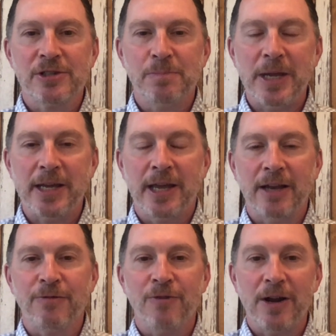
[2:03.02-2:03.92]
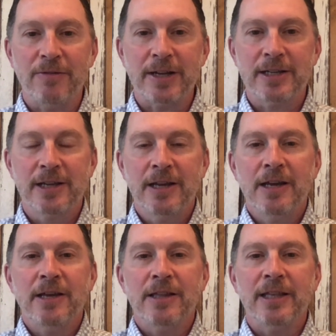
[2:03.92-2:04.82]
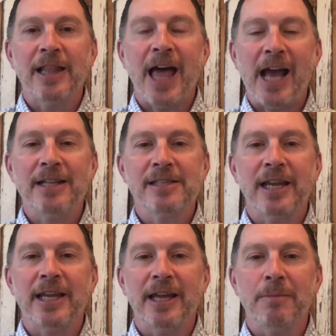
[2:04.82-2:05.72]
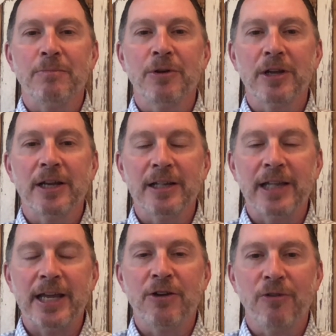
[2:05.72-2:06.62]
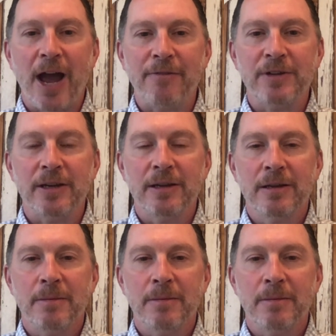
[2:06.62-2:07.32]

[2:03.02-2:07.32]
speak in front of it the lines that he had brilliantly crafted,